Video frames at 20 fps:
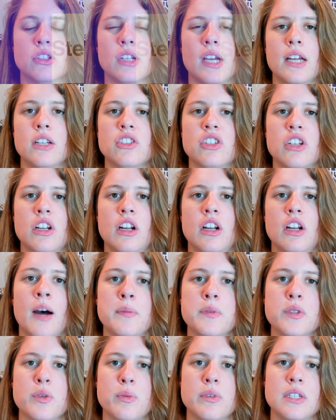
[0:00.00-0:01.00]
engine
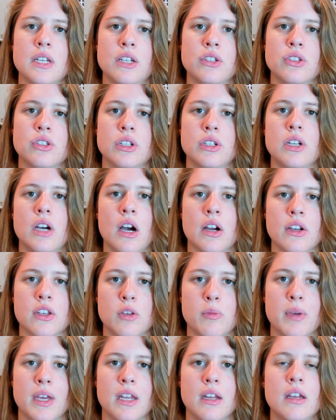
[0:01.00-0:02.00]
optimization
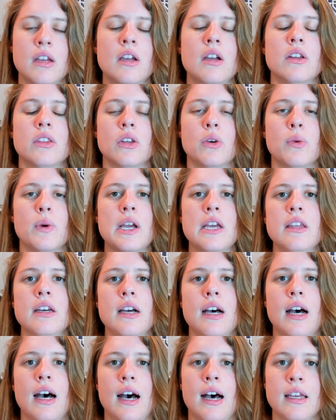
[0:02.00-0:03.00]
document. The way
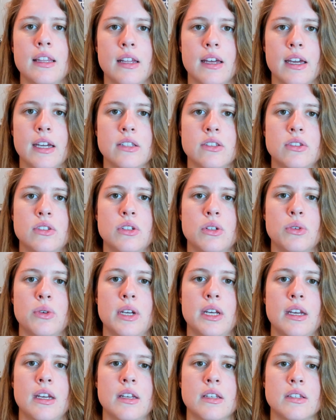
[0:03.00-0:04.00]
that I like to do
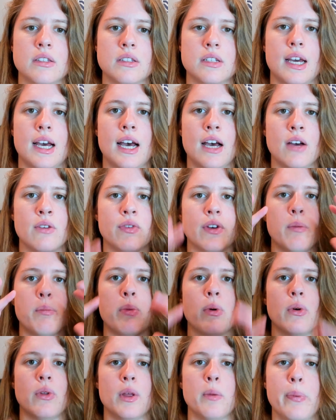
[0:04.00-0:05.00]
it is to have a
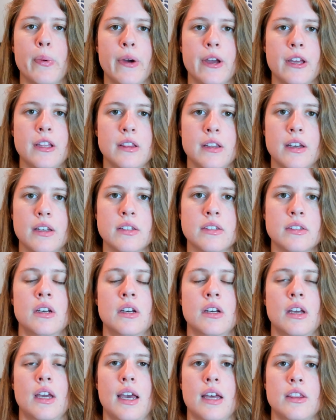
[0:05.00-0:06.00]
bullet point list,
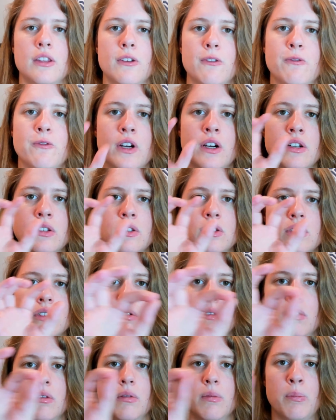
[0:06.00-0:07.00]
and the first
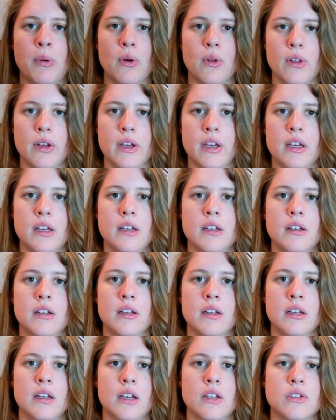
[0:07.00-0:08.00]
bullet
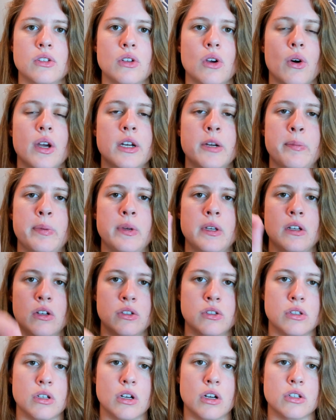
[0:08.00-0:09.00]
is going to be your
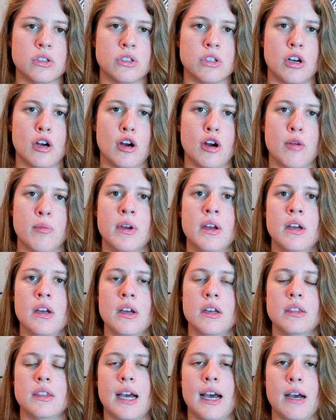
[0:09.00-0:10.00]
search term.
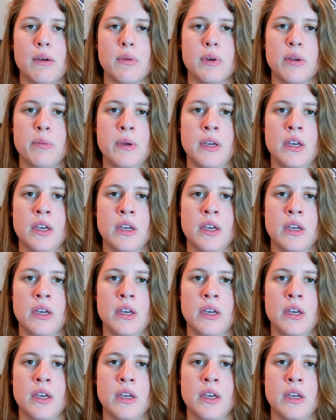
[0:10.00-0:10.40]
That would be